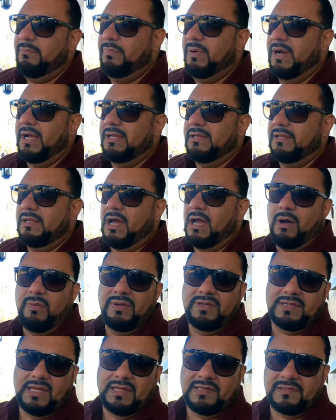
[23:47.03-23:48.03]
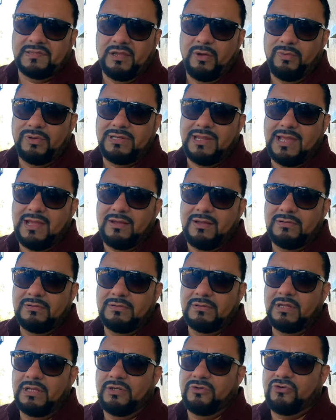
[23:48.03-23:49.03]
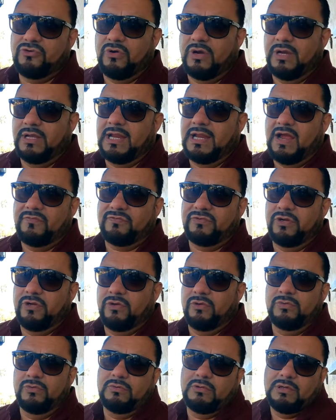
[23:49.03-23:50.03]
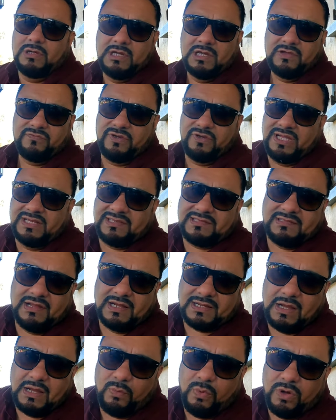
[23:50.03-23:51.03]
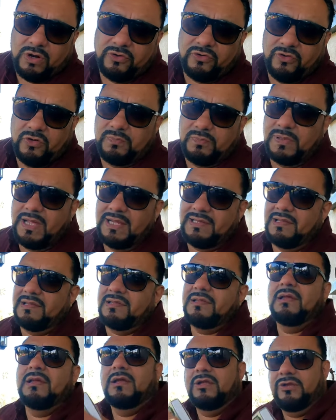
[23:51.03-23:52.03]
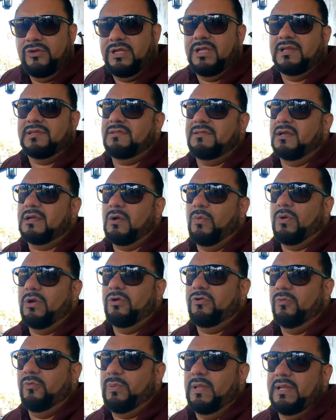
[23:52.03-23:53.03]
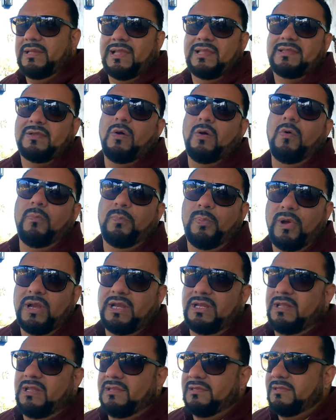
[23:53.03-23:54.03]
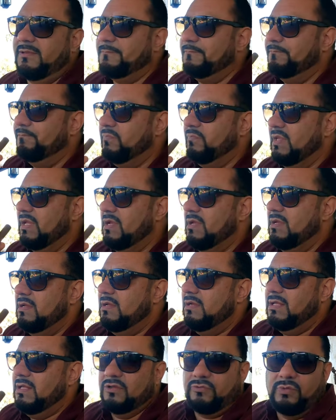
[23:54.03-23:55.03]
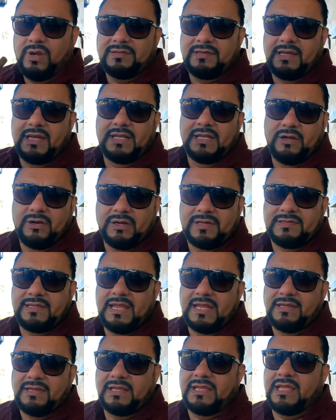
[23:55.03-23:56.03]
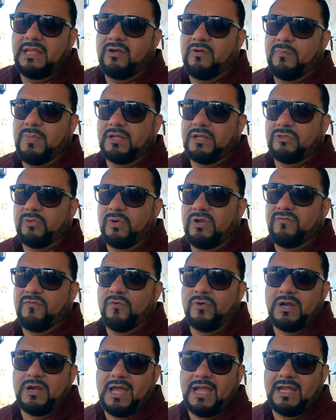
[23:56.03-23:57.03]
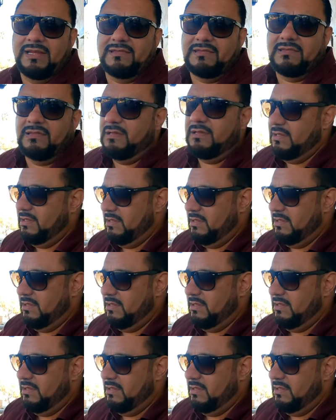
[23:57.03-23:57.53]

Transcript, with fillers: But I always say slow it down. Enjoy it. Afternoon. If you get stuck at 1 or 2 places, you get stuck at 1 or 2 places. That's the whole point of this. That's why I said, you know, extend it. Get here about 3 or 4 nights.